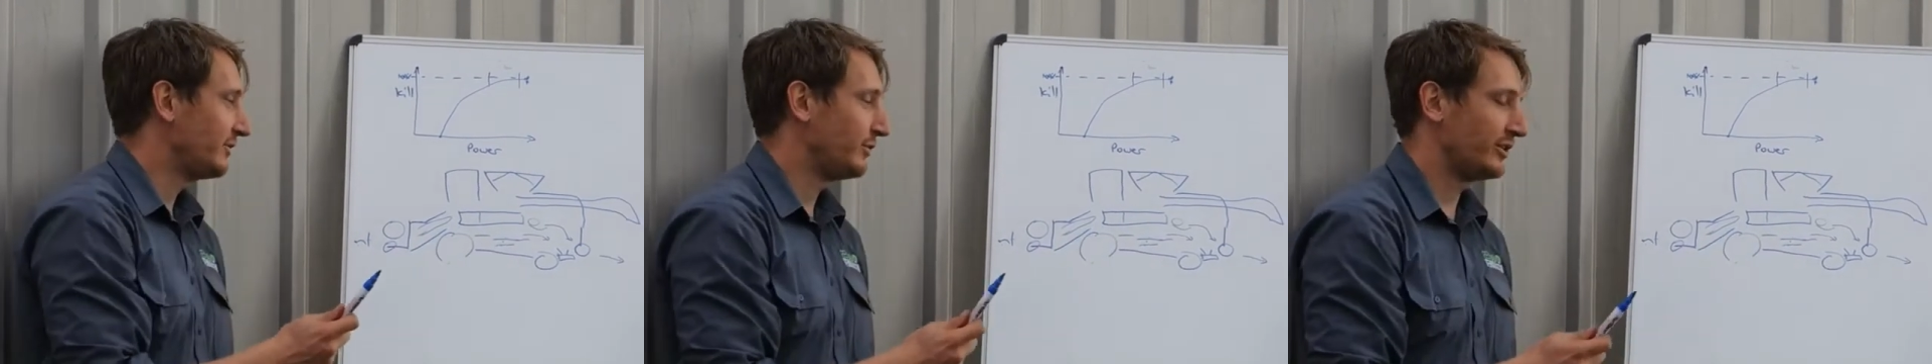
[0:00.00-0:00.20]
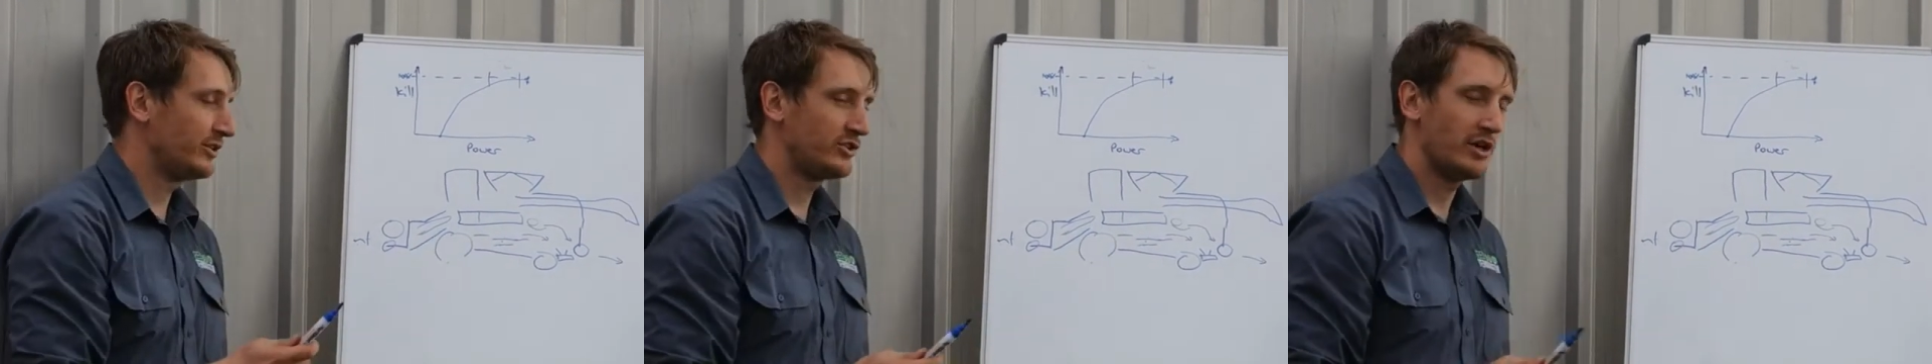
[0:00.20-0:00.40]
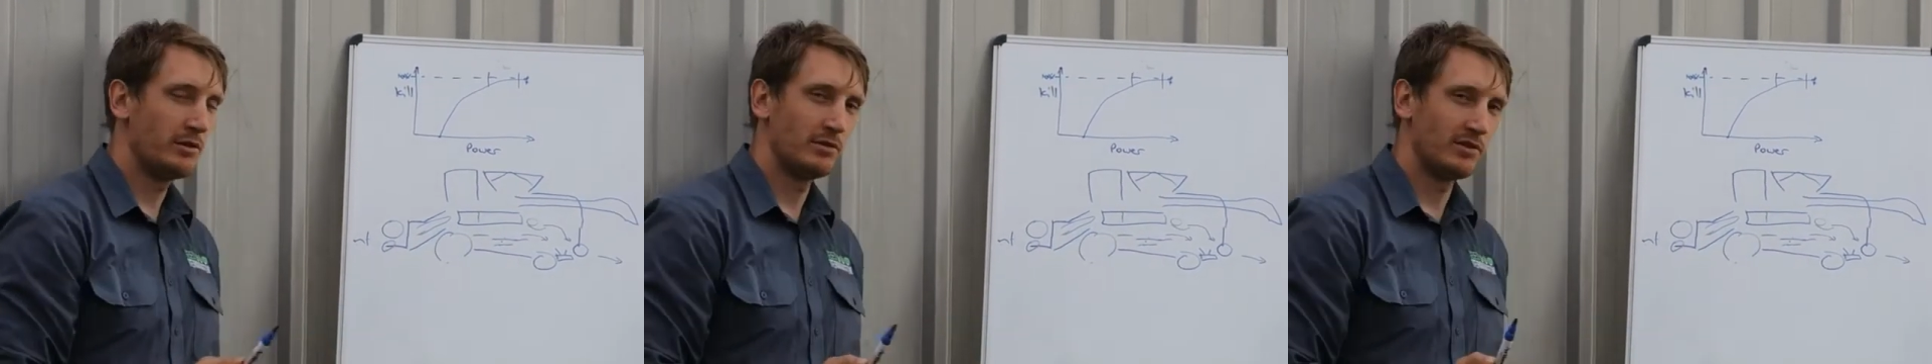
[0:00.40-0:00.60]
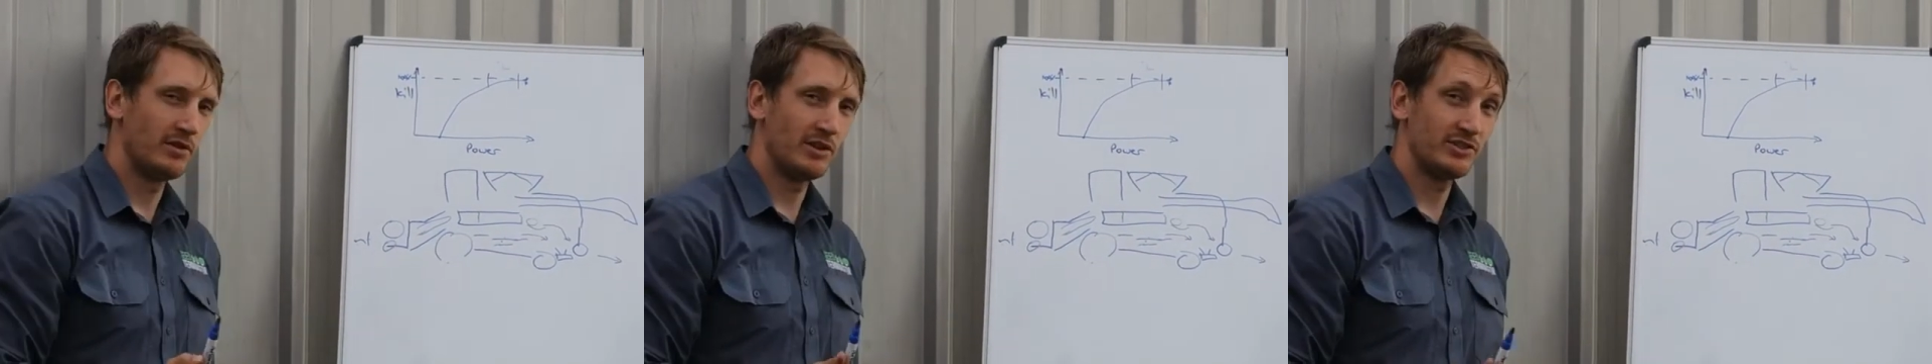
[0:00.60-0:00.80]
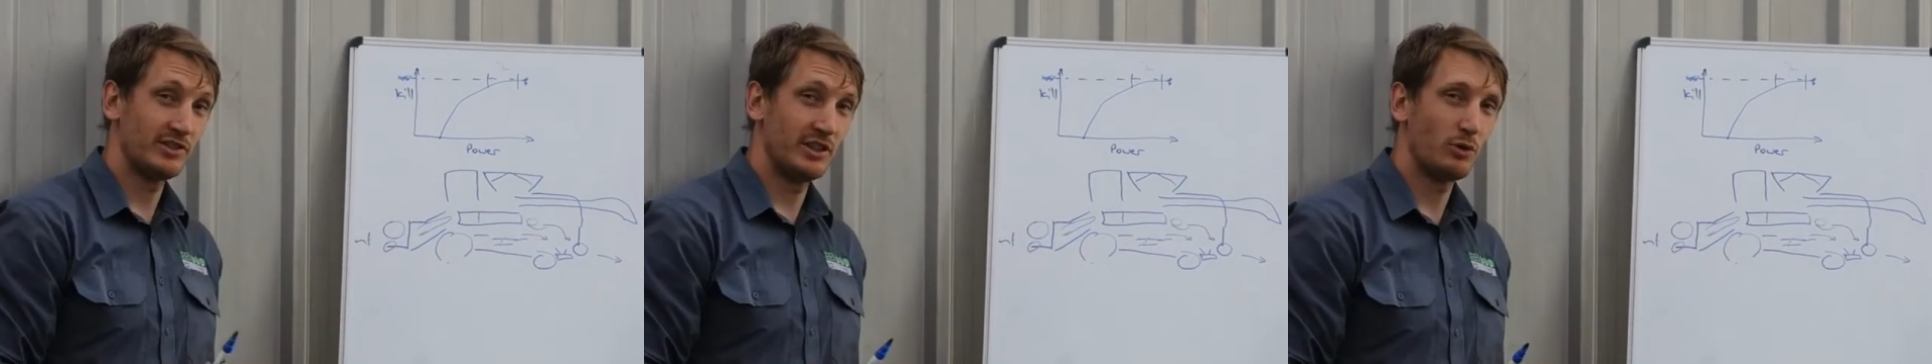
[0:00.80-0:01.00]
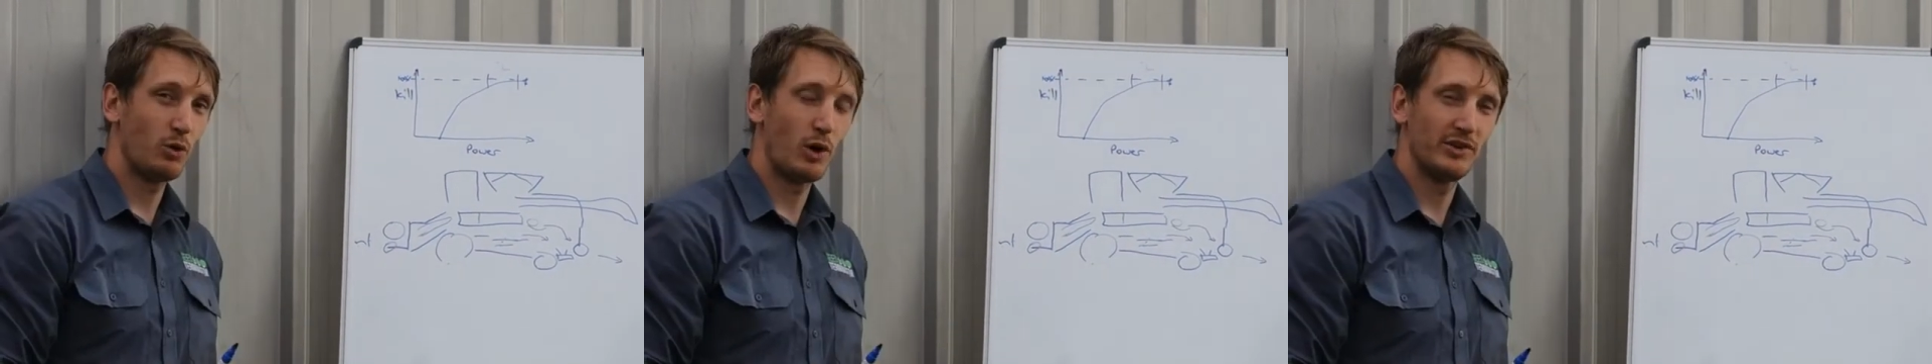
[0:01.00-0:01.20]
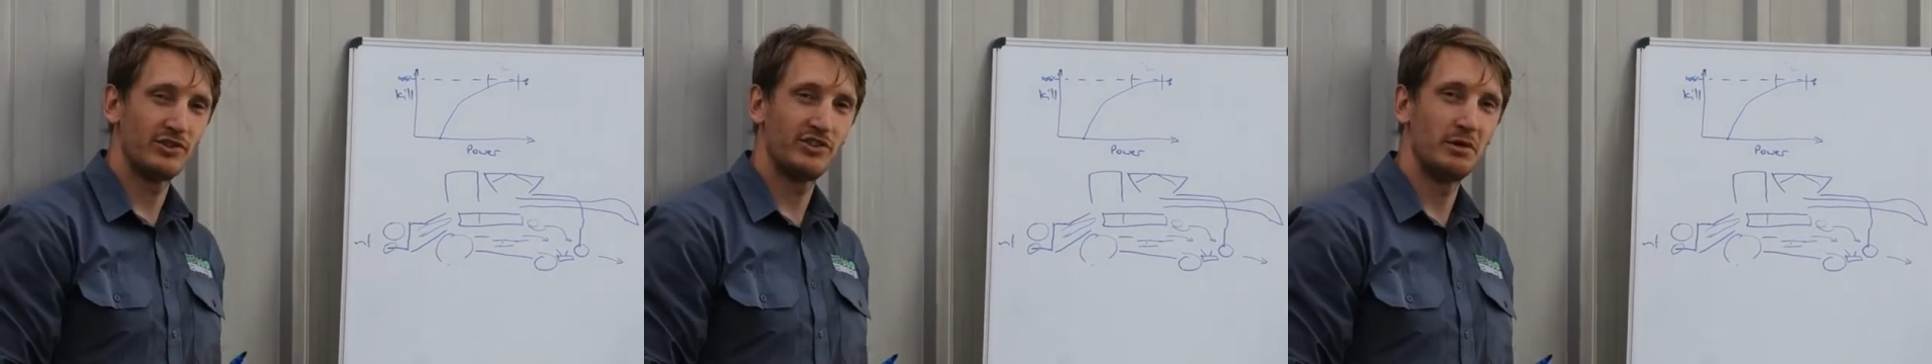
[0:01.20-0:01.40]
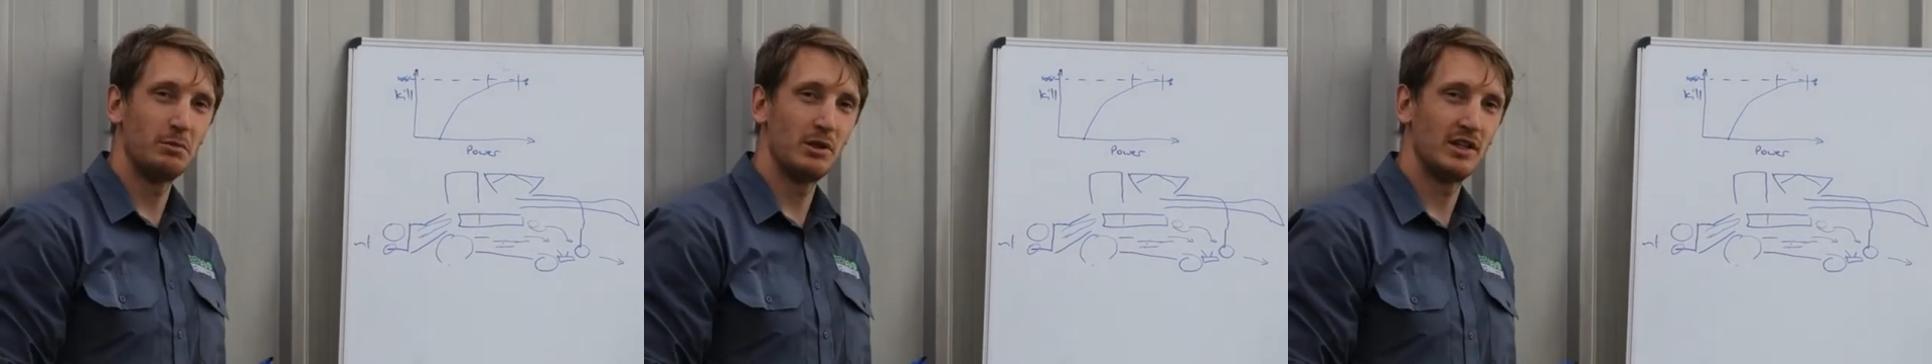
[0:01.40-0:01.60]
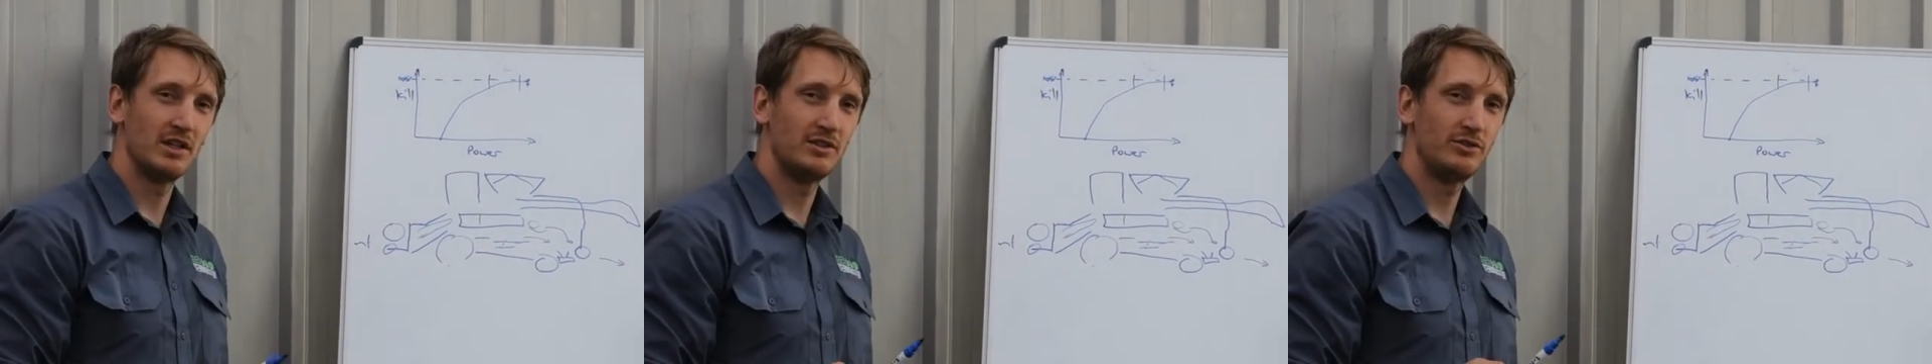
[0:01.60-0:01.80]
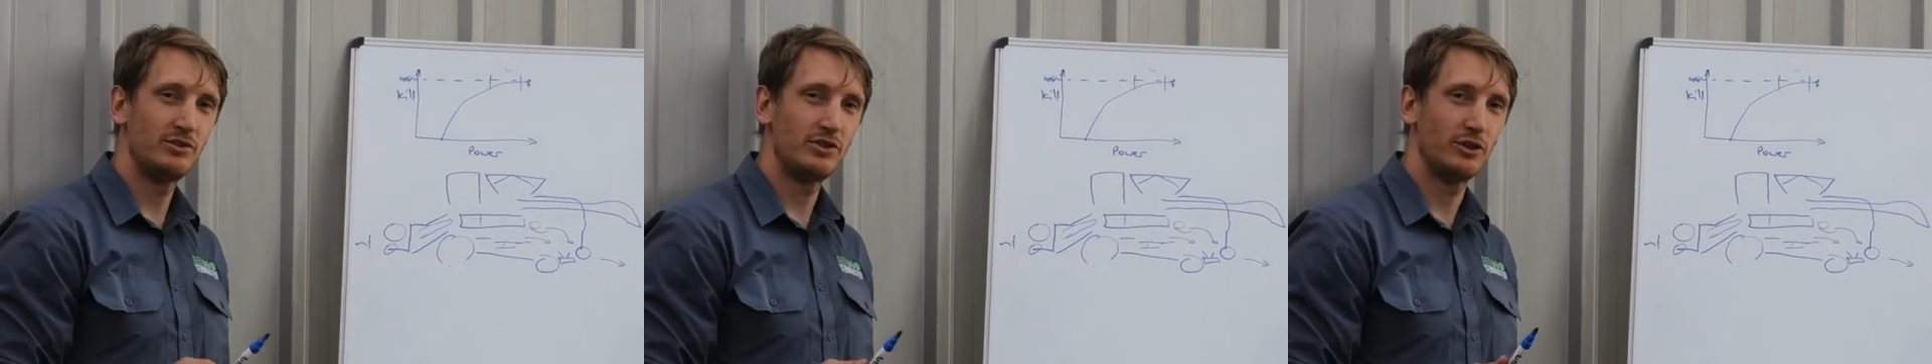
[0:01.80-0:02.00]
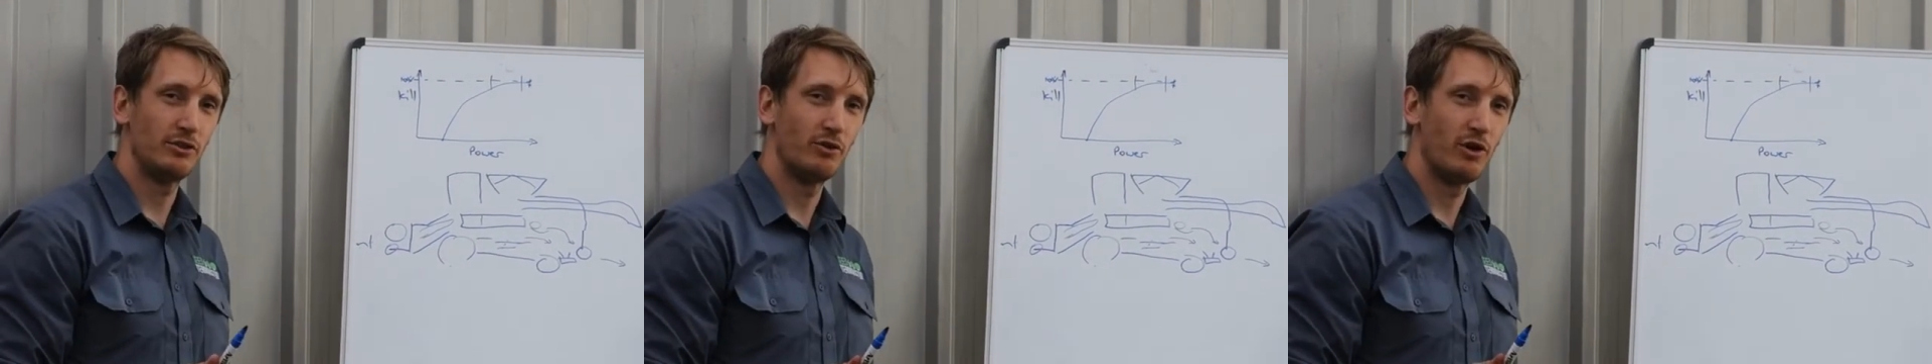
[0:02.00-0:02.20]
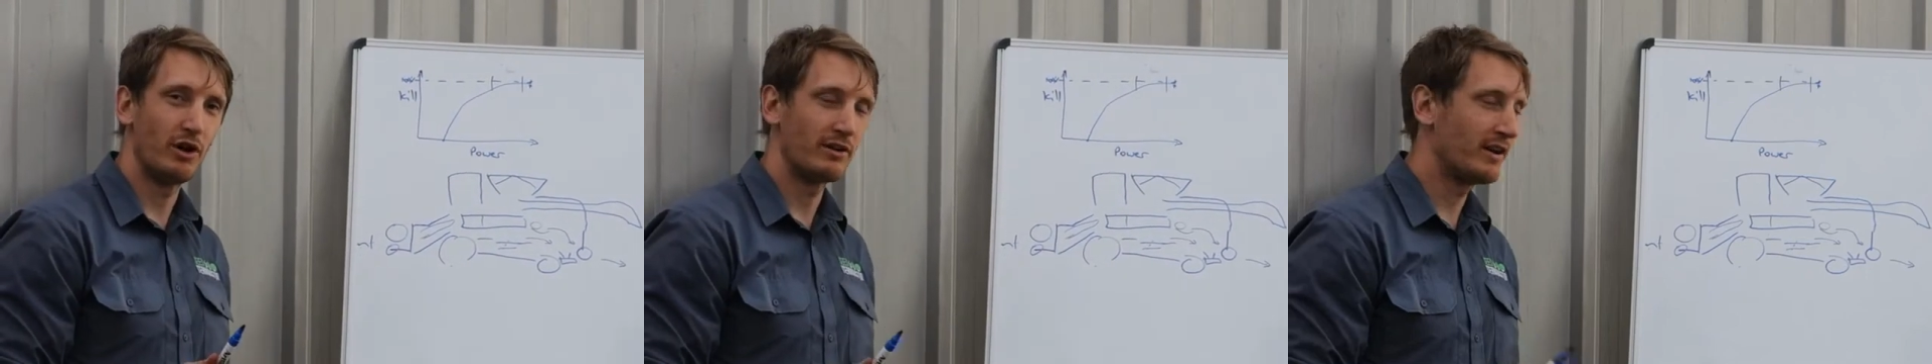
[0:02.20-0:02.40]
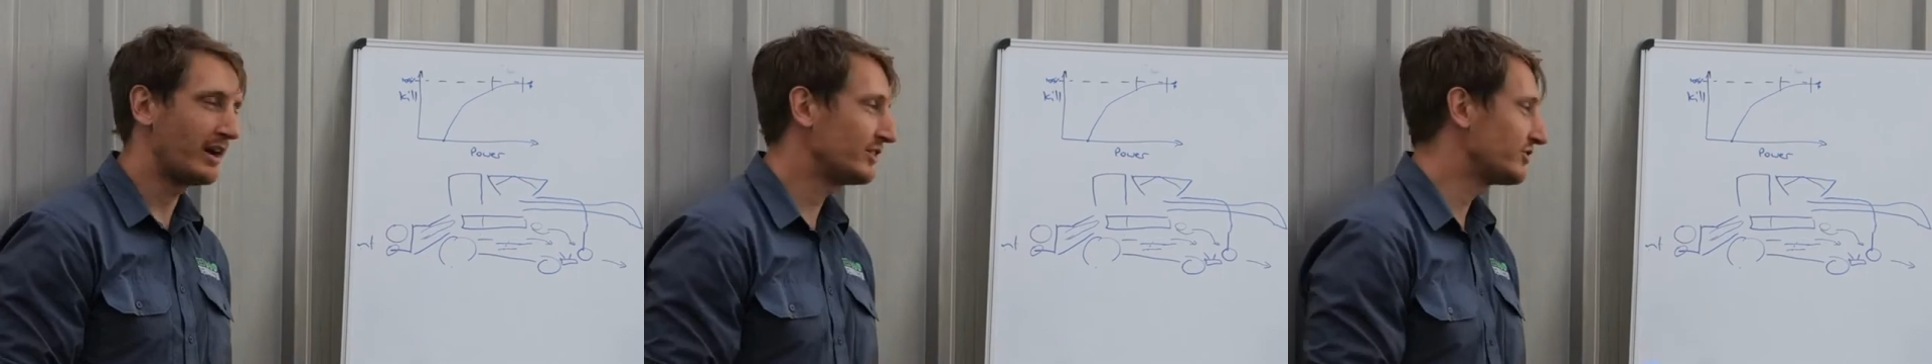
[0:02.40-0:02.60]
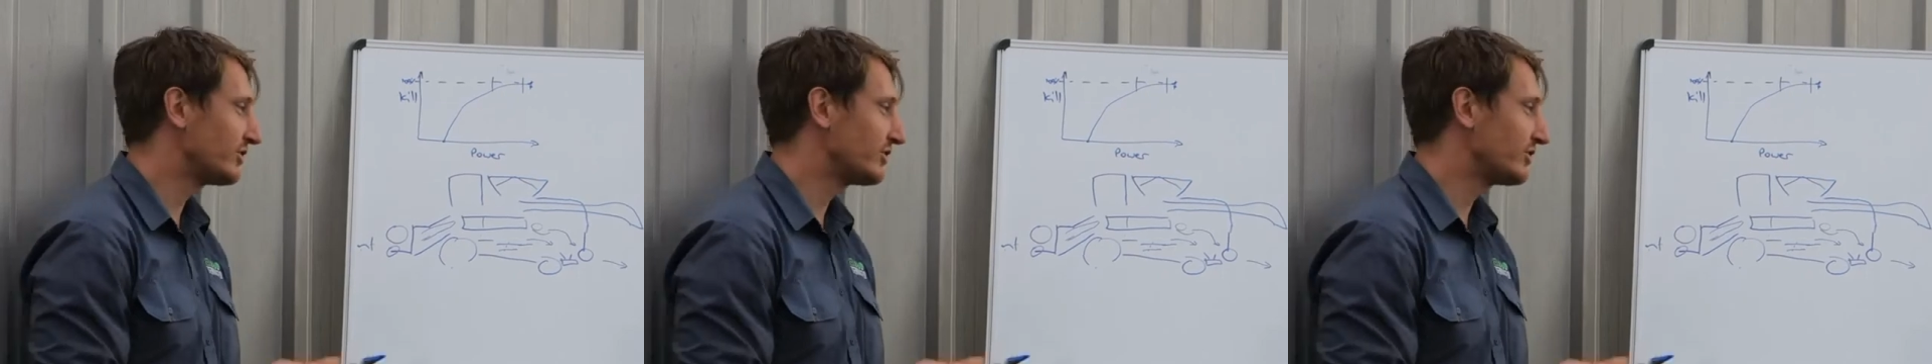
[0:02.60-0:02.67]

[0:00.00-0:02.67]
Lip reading: with a terminal velocity quite similar to ryegrass,